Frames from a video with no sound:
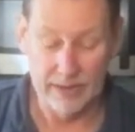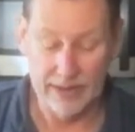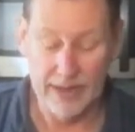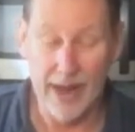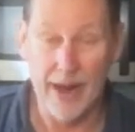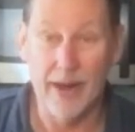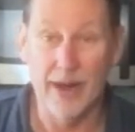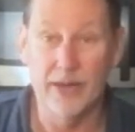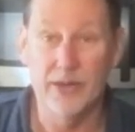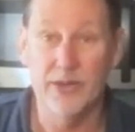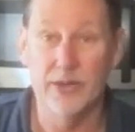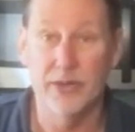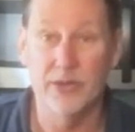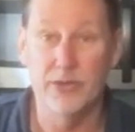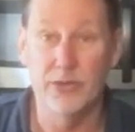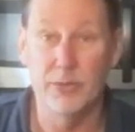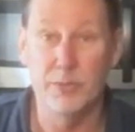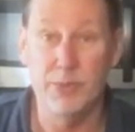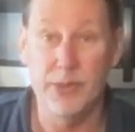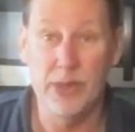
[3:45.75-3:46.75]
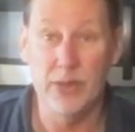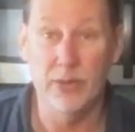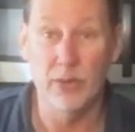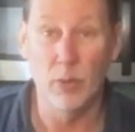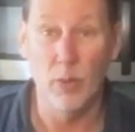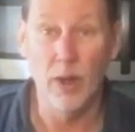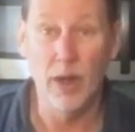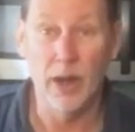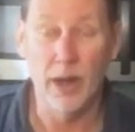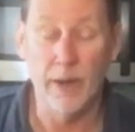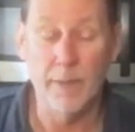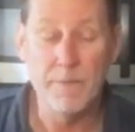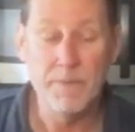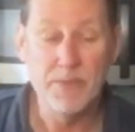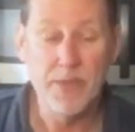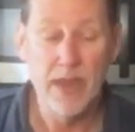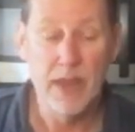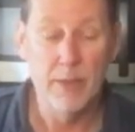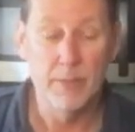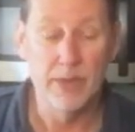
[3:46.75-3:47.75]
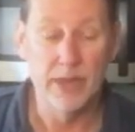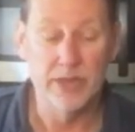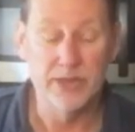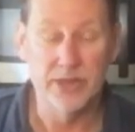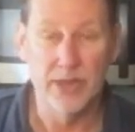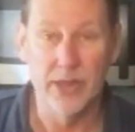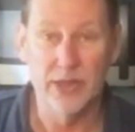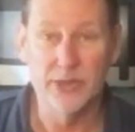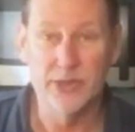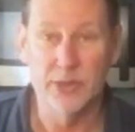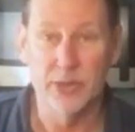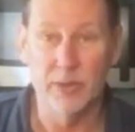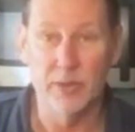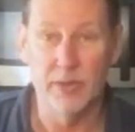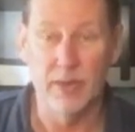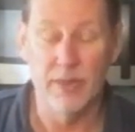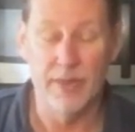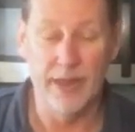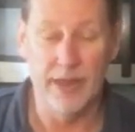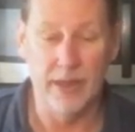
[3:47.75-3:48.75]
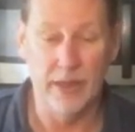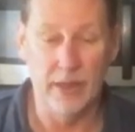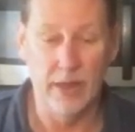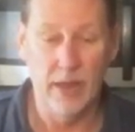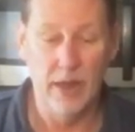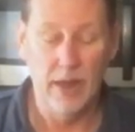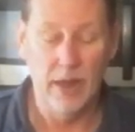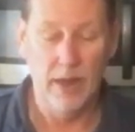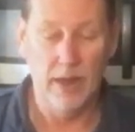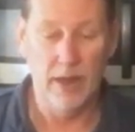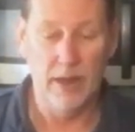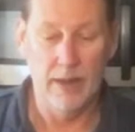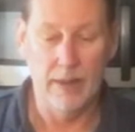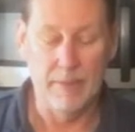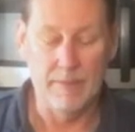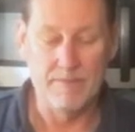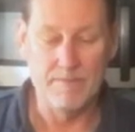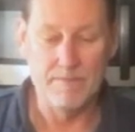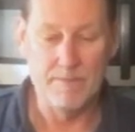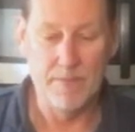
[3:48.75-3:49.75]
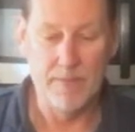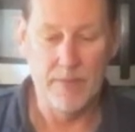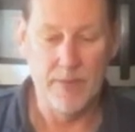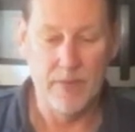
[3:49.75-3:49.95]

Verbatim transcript: character to Pinot Noir, but it's also then um,